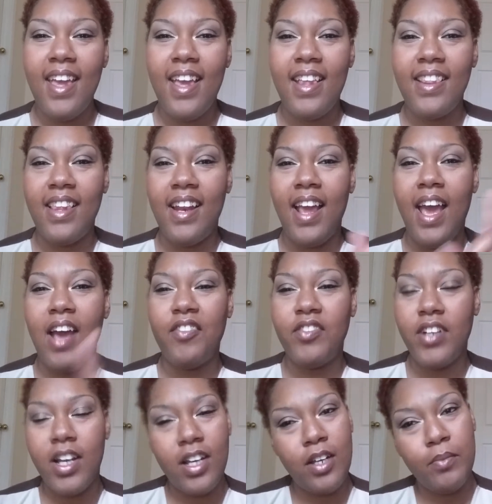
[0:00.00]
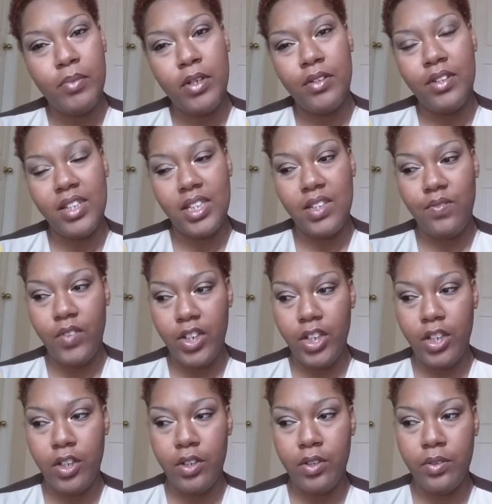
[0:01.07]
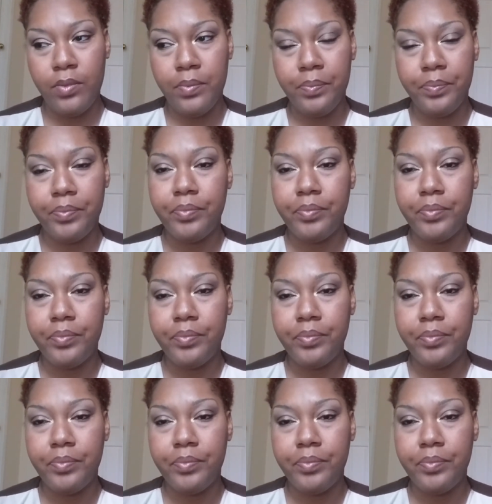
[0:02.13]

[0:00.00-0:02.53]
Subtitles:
and then after I upload this video,